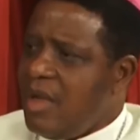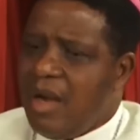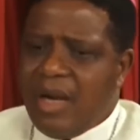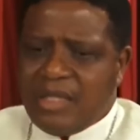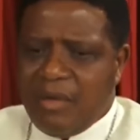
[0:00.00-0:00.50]

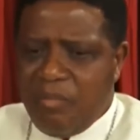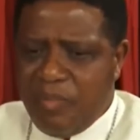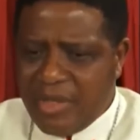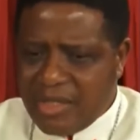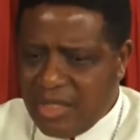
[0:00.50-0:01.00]
Let him
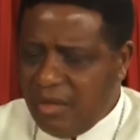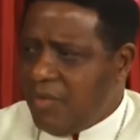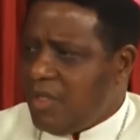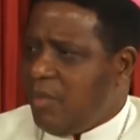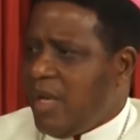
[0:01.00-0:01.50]
perceive
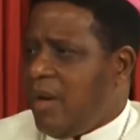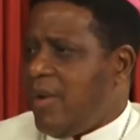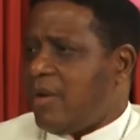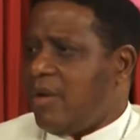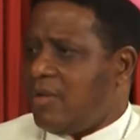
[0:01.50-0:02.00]
it by
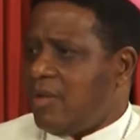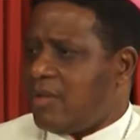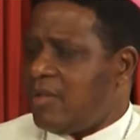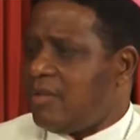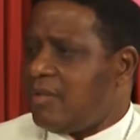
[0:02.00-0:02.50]
our
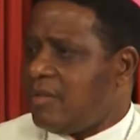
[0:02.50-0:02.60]
conduct.